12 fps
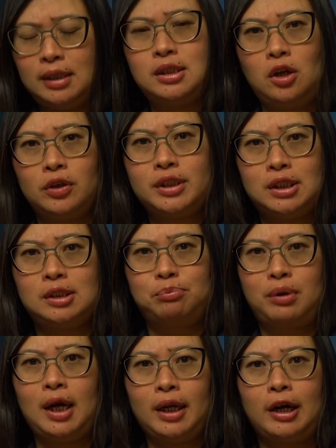he's lost his
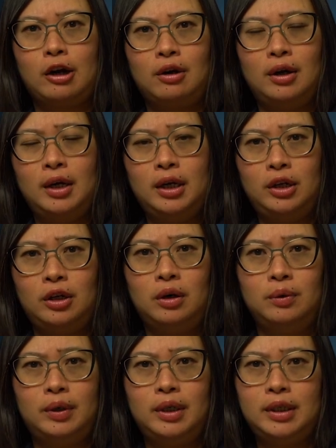brother,
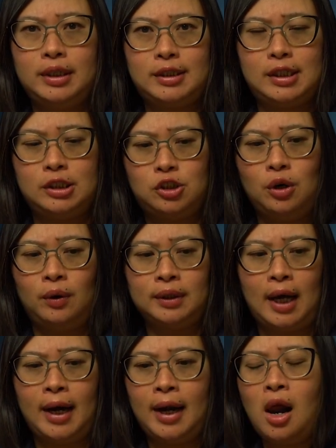his
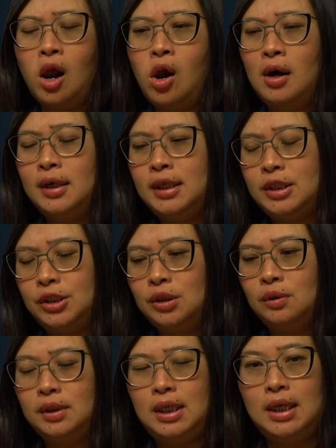xiongdi,
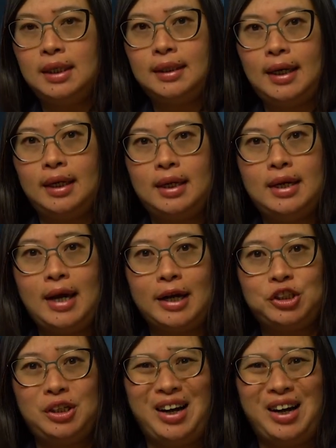that he actually